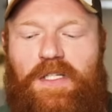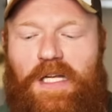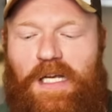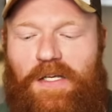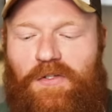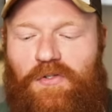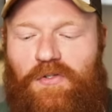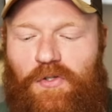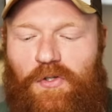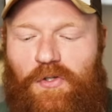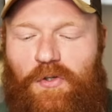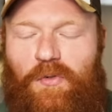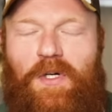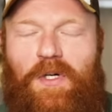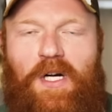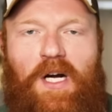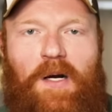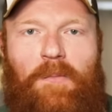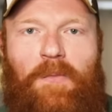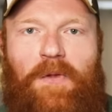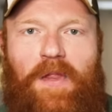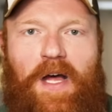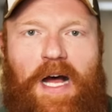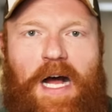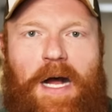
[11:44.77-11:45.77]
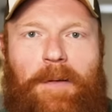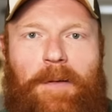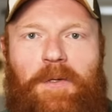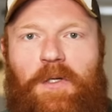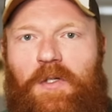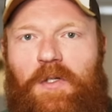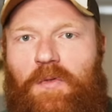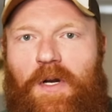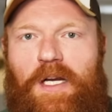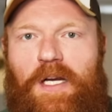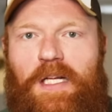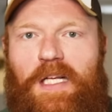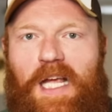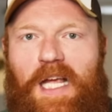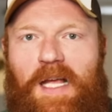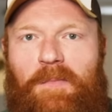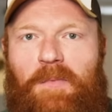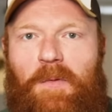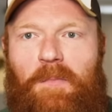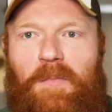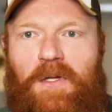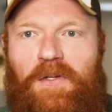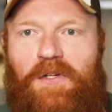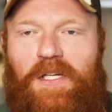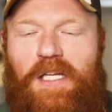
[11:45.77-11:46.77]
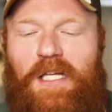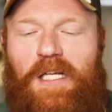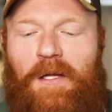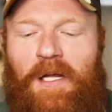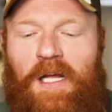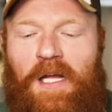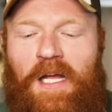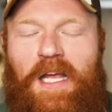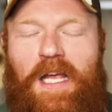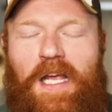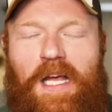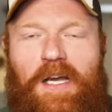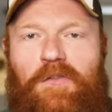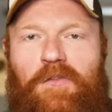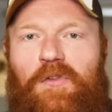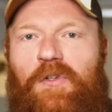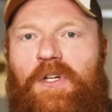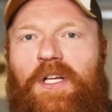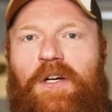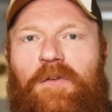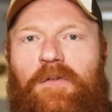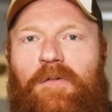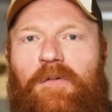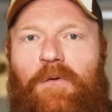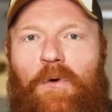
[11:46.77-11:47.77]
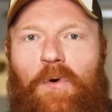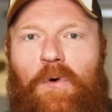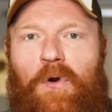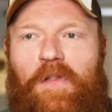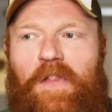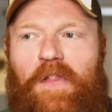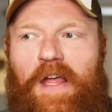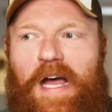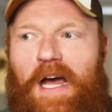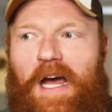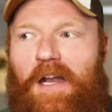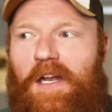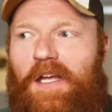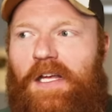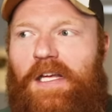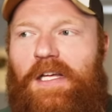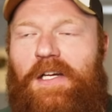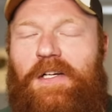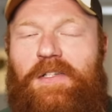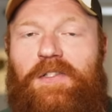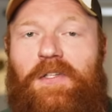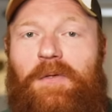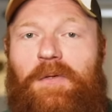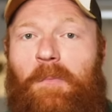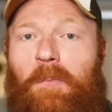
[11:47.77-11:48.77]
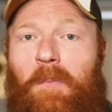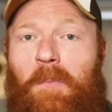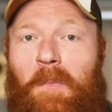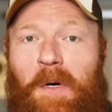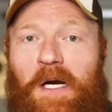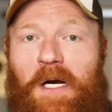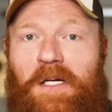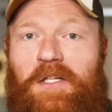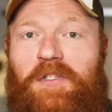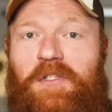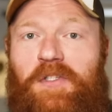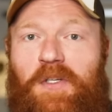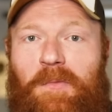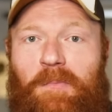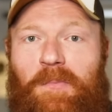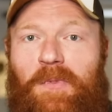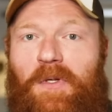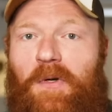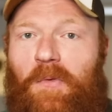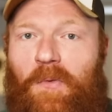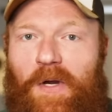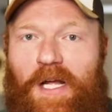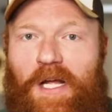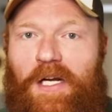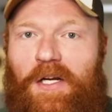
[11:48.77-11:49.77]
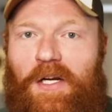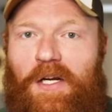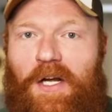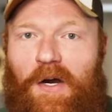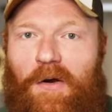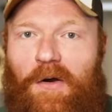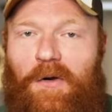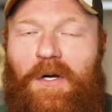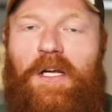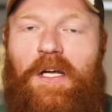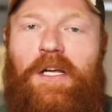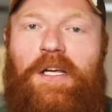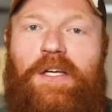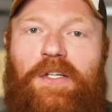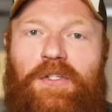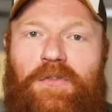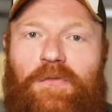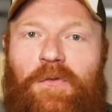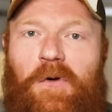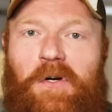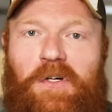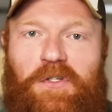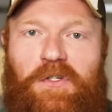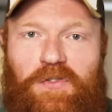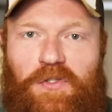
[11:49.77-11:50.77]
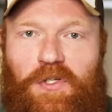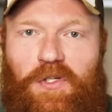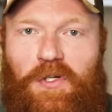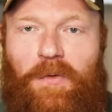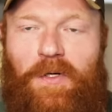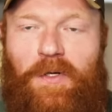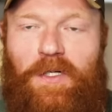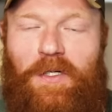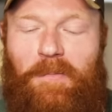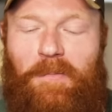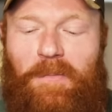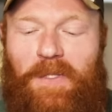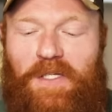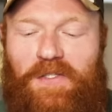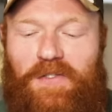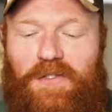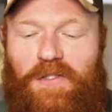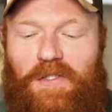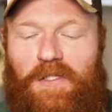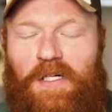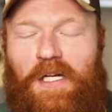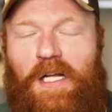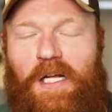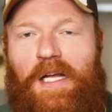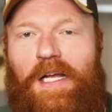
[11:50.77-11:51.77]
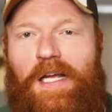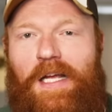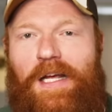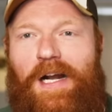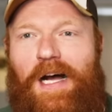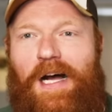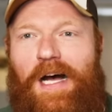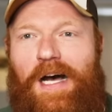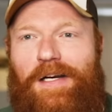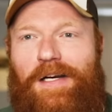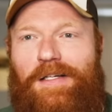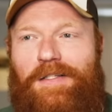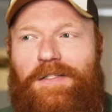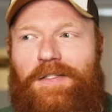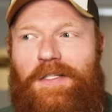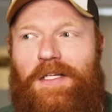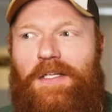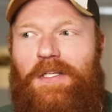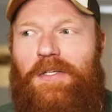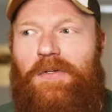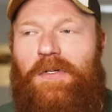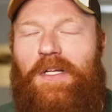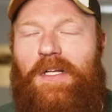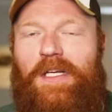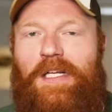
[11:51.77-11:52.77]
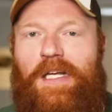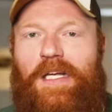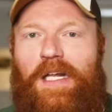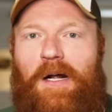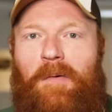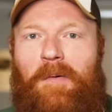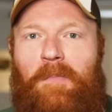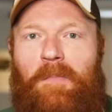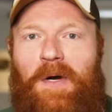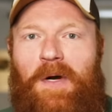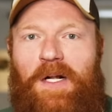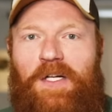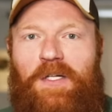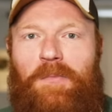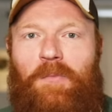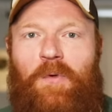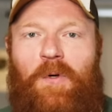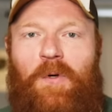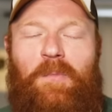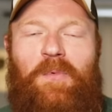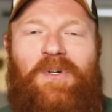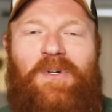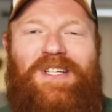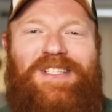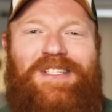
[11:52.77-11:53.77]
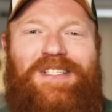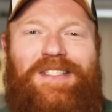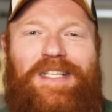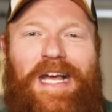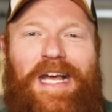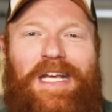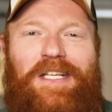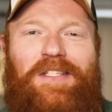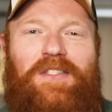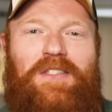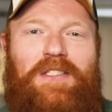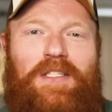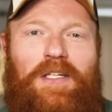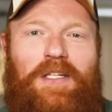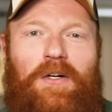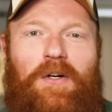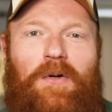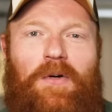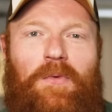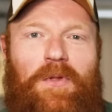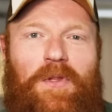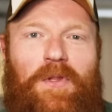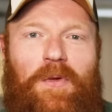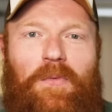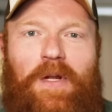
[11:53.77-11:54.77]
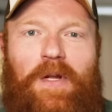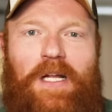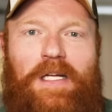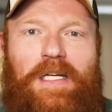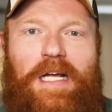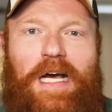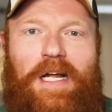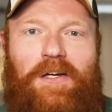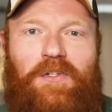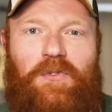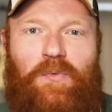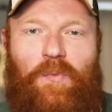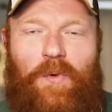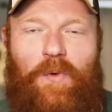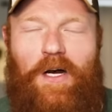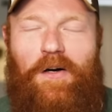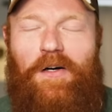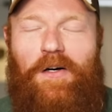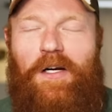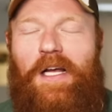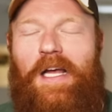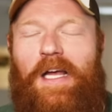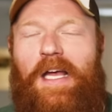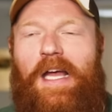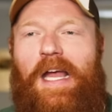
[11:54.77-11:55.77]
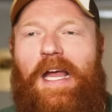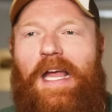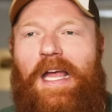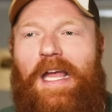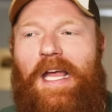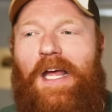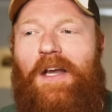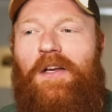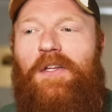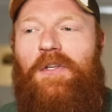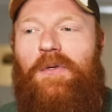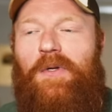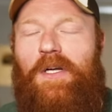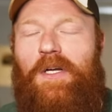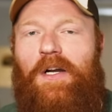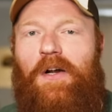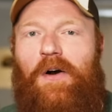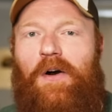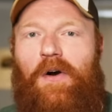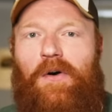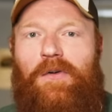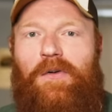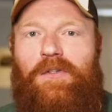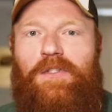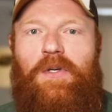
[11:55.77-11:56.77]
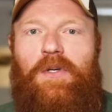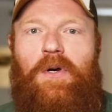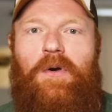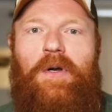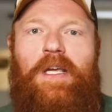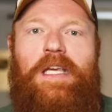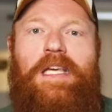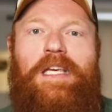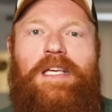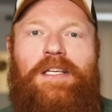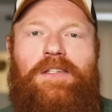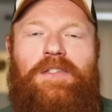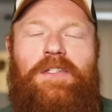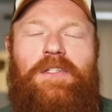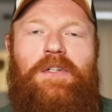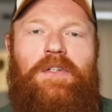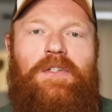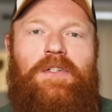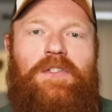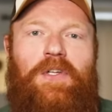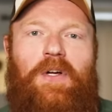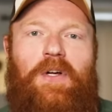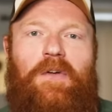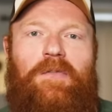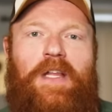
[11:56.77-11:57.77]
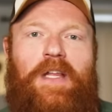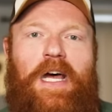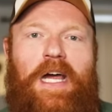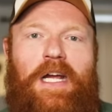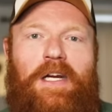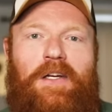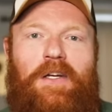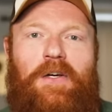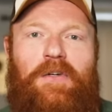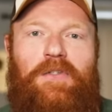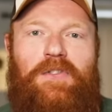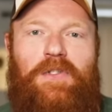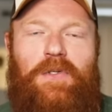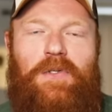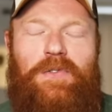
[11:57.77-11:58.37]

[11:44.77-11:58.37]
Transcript: days do come with optics ready capability. And if you can afford that, it is a much simpler way to go as far as zeroing your pistol. And honestly, you can get a much more precise zero with a red dot as well. And you can also easier self-diagnose